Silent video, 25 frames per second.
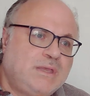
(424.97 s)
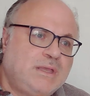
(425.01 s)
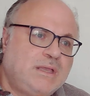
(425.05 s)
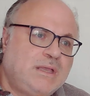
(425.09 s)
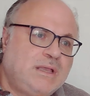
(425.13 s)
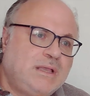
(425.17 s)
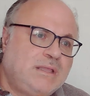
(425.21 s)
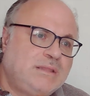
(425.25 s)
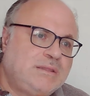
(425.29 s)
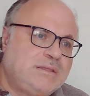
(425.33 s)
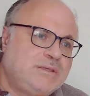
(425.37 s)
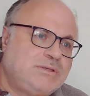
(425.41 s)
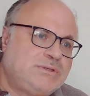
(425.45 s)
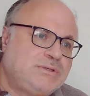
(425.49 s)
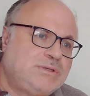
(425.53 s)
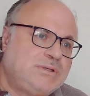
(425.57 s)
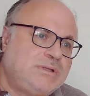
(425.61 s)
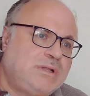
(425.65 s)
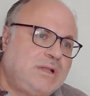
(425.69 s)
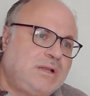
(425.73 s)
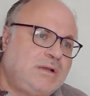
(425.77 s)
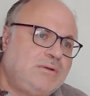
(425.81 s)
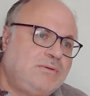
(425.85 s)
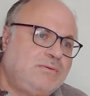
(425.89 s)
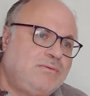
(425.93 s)

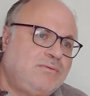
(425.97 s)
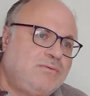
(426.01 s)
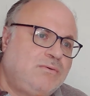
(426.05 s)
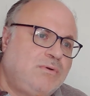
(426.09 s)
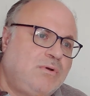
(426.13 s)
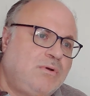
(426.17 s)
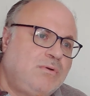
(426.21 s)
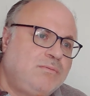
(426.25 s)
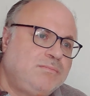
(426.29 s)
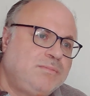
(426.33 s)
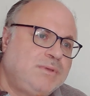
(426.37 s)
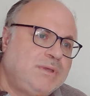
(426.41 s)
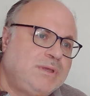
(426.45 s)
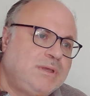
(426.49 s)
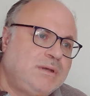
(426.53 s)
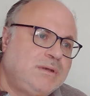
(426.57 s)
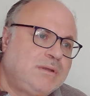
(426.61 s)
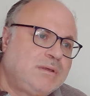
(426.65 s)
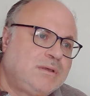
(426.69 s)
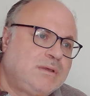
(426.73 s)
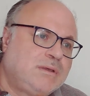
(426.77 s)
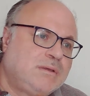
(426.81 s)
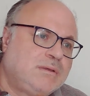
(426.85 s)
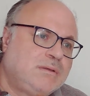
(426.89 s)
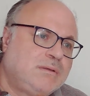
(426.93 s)
Additional warming
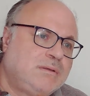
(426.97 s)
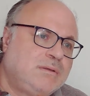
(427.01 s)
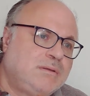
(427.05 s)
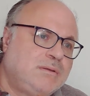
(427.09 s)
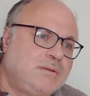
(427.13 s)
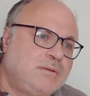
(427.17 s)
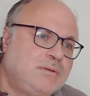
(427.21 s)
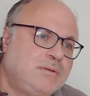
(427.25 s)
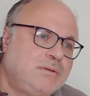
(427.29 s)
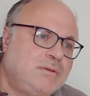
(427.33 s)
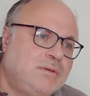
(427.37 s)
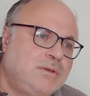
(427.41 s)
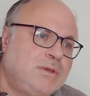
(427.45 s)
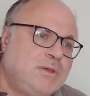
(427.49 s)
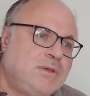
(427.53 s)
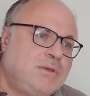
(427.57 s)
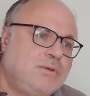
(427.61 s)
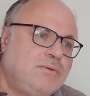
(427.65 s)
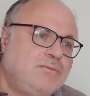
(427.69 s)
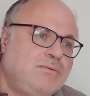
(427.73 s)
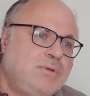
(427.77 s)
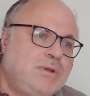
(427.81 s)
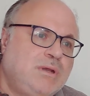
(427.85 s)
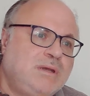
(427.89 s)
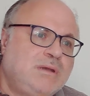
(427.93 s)

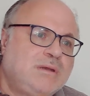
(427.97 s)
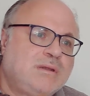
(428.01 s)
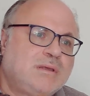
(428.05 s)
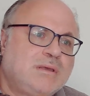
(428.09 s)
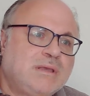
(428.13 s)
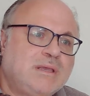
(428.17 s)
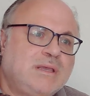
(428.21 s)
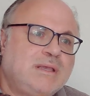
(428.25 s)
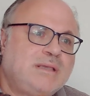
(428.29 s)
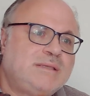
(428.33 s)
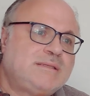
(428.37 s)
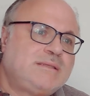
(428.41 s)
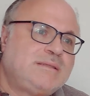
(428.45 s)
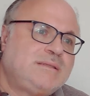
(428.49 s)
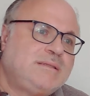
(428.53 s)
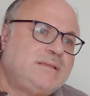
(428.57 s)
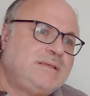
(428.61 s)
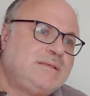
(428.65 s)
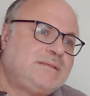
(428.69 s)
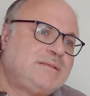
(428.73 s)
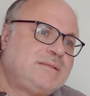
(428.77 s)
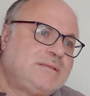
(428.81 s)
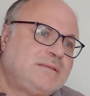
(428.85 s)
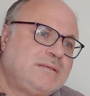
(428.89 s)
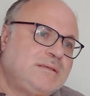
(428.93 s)
will increase
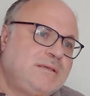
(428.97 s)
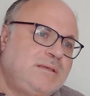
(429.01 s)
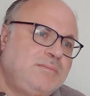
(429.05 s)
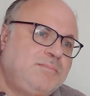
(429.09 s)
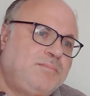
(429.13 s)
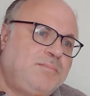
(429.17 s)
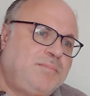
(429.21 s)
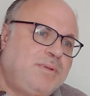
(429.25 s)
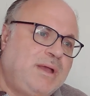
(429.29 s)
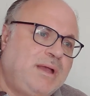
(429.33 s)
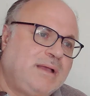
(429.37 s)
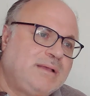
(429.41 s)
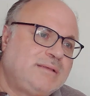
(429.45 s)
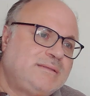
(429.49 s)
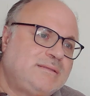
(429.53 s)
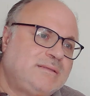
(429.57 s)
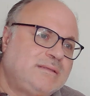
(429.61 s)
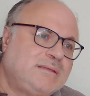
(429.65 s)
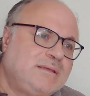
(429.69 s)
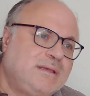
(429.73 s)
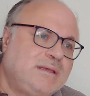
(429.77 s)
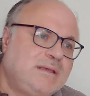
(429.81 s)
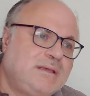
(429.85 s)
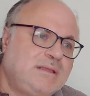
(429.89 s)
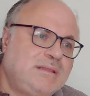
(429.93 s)
these impacts
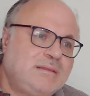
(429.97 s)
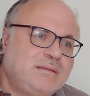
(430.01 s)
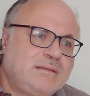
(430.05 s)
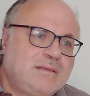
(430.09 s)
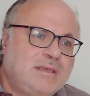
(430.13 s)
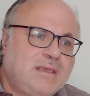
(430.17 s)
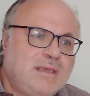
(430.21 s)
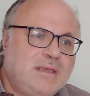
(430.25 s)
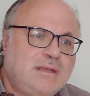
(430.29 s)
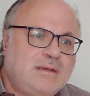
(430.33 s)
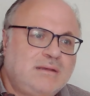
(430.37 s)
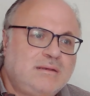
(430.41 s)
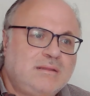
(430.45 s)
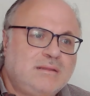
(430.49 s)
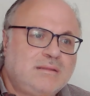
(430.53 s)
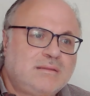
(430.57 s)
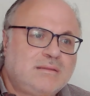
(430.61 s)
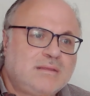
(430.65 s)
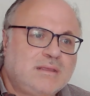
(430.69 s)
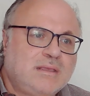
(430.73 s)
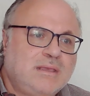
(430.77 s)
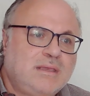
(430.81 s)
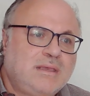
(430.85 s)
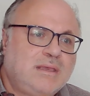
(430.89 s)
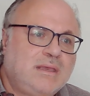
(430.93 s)
and can
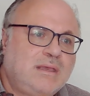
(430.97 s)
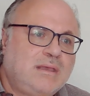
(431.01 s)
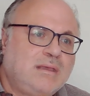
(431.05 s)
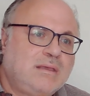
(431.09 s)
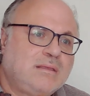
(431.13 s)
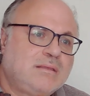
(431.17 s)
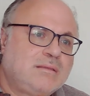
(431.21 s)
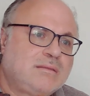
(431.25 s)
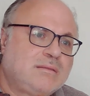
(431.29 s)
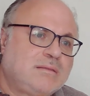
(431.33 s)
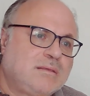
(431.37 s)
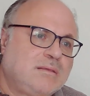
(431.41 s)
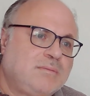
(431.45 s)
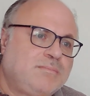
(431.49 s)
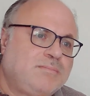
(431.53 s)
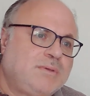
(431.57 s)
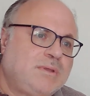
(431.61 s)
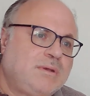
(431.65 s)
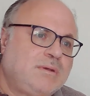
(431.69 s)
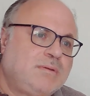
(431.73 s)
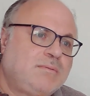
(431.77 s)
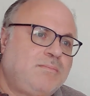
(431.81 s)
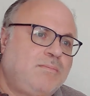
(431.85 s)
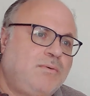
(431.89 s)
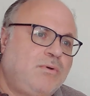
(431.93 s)
trigger
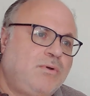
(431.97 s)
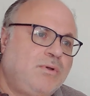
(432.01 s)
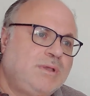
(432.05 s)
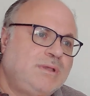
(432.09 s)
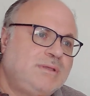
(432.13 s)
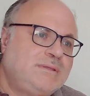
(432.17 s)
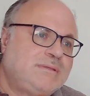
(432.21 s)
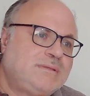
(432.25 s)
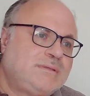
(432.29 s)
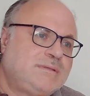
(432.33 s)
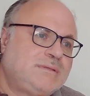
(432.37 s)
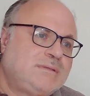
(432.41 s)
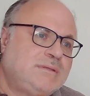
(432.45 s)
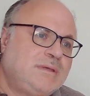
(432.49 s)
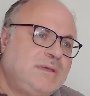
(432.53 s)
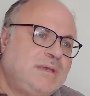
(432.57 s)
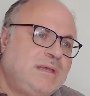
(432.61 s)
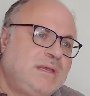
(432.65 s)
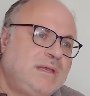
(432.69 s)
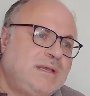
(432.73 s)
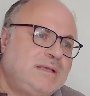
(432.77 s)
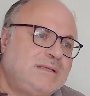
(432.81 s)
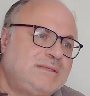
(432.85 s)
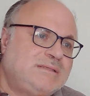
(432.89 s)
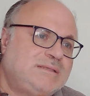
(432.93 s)
tripping points
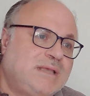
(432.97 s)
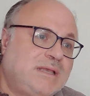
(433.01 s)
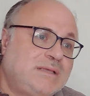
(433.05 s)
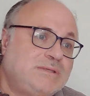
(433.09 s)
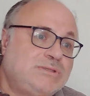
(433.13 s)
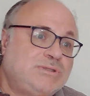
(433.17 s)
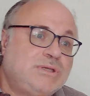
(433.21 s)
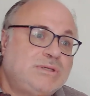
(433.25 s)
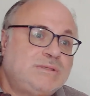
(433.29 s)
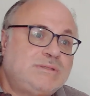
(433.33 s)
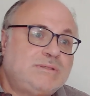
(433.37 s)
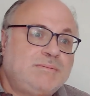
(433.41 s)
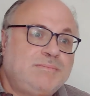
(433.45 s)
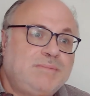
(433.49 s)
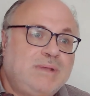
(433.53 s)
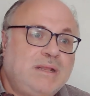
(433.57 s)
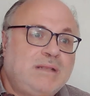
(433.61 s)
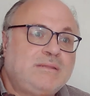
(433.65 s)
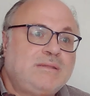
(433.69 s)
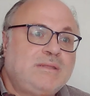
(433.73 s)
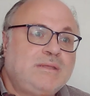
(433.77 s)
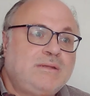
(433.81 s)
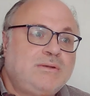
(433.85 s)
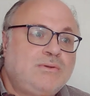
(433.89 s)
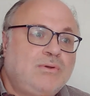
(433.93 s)
such as
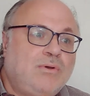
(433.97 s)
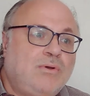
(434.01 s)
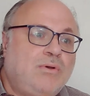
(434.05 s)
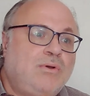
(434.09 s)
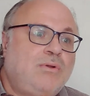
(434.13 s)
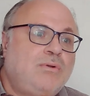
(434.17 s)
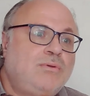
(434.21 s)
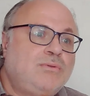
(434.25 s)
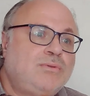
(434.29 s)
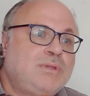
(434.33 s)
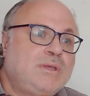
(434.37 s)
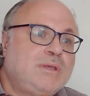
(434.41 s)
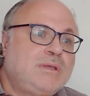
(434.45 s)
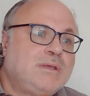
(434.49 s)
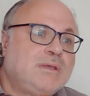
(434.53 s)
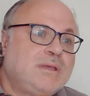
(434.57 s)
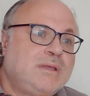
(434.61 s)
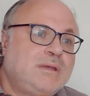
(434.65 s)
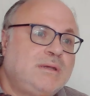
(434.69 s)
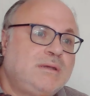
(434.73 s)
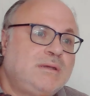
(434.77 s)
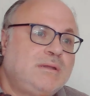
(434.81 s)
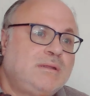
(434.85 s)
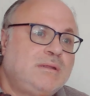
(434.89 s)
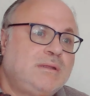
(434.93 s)
melting all the
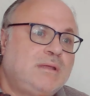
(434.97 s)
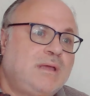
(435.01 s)
Greenland